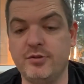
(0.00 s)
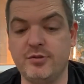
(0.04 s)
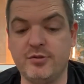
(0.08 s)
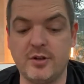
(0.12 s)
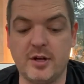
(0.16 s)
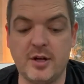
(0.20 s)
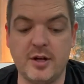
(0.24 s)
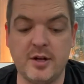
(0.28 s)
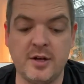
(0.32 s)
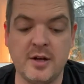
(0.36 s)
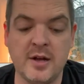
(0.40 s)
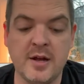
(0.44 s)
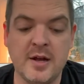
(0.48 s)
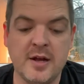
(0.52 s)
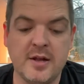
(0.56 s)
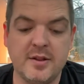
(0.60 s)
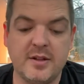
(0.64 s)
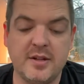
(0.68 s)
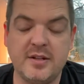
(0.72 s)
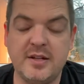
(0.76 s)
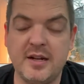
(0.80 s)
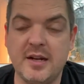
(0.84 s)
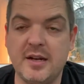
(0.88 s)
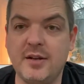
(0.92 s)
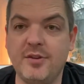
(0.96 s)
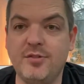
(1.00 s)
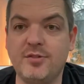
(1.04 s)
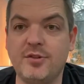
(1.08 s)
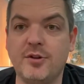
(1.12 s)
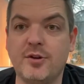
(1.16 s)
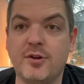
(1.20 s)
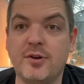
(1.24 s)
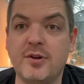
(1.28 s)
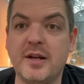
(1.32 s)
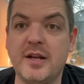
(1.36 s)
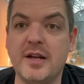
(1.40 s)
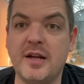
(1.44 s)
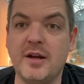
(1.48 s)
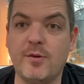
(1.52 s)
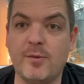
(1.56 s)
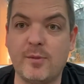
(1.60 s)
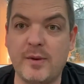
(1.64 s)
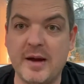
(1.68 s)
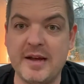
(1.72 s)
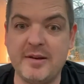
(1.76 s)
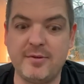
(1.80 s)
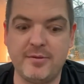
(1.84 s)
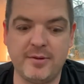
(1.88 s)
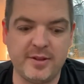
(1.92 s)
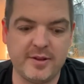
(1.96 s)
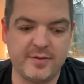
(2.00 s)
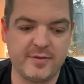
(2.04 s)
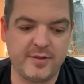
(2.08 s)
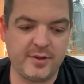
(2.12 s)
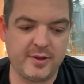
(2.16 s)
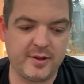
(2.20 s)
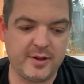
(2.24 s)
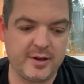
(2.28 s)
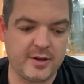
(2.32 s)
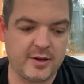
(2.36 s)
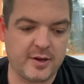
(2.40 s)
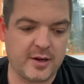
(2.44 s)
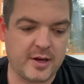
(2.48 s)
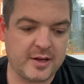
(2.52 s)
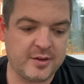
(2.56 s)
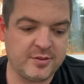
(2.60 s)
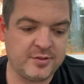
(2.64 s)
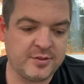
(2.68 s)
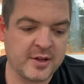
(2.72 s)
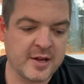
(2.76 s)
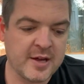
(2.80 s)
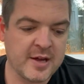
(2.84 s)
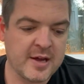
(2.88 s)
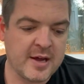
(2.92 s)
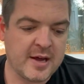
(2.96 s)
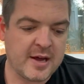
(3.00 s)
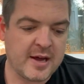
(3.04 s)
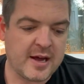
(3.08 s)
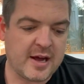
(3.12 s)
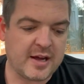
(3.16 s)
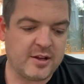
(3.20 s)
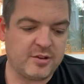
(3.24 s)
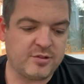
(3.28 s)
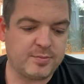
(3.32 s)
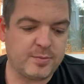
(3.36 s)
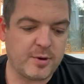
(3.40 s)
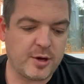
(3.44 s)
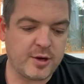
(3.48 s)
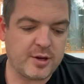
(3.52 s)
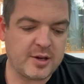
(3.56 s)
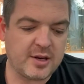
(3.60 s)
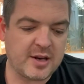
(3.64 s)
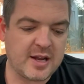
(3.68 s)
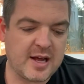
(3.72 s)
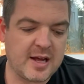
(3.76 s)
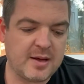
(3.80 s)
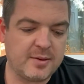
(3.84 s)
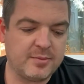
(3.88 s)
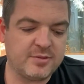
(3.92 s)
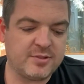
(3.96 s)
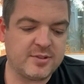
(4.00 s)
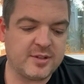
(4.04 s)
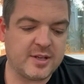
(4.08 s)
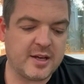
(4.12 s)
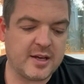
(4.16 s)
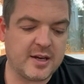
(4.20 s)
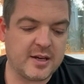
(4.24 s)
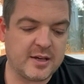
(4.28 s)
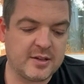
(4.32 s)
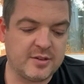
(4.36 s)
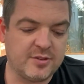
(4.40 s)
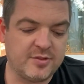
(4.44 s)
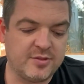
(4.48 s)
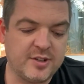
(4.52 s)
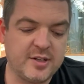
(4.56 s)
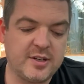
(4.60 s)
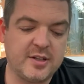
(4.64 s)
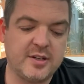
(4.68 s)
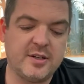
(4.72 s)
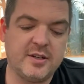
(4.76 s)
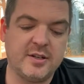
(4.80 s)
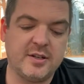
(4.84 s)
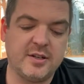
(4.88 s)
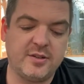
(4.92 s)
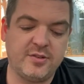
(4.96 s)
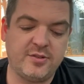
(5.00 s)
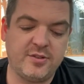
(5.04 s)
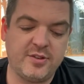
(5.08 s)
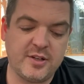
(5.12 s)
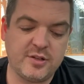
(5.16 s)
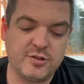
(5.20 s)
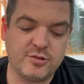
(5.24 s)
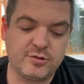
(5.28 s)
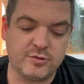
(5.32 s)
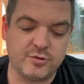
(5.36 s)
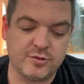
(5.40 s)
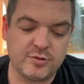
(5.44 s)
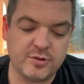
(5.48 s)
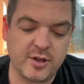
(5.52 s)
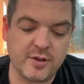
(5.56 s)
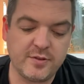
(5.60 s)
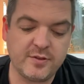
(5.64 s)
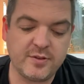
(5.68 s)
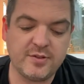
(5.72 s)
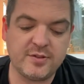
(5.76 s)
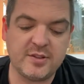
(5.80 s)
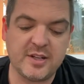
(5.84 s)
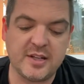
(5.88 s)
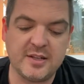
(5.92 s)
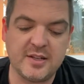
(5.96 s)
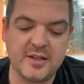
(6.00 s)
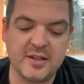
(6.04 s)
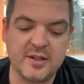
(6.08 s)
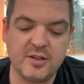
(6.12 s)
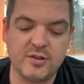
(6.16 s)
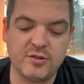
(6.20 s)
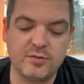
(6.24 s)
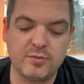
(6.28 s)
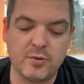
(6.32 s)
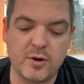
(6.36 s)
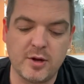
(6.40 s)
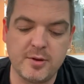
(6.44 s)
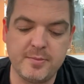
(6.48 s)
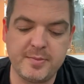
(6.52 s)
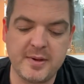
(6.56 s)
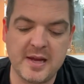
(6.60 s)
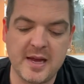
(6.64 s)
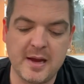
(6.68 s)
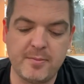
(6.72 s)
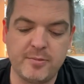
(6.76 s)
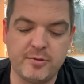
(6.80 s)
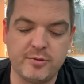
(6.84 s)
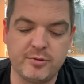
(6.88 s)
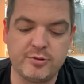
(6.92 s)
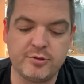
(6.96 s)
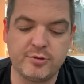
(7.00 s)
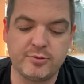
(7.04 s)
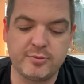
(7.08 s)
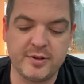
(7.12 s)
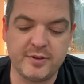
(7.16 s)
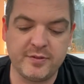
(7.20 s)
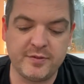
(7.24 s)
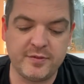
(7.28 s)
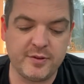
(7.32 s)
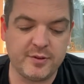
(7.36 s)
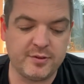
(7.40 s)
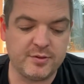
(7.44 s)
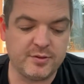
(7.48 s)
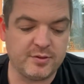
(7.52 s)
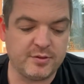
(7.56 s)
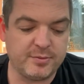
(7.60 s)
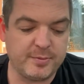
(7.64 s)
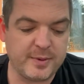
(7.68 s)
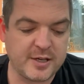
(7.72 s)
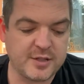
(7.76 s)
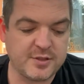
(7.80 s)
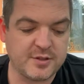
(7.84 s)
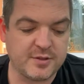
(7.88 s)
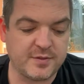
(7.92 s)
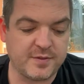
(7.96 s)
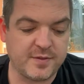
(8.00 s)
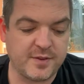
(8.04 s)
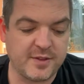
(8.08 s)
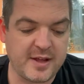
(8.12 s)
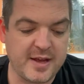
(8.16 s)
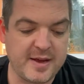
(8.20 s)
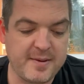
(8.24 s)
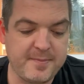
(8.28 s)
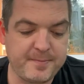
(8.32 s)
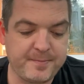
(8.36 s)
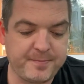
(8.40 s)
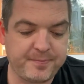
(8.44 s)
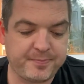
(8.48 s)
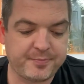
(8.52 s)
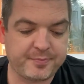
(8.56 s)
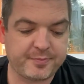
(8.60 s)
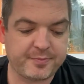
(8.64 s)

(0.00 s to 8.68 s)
So the tenants are not getting away with everything, guys. Smoke alarms are considered an essential service and tenants won't be able to refuse inspection for them.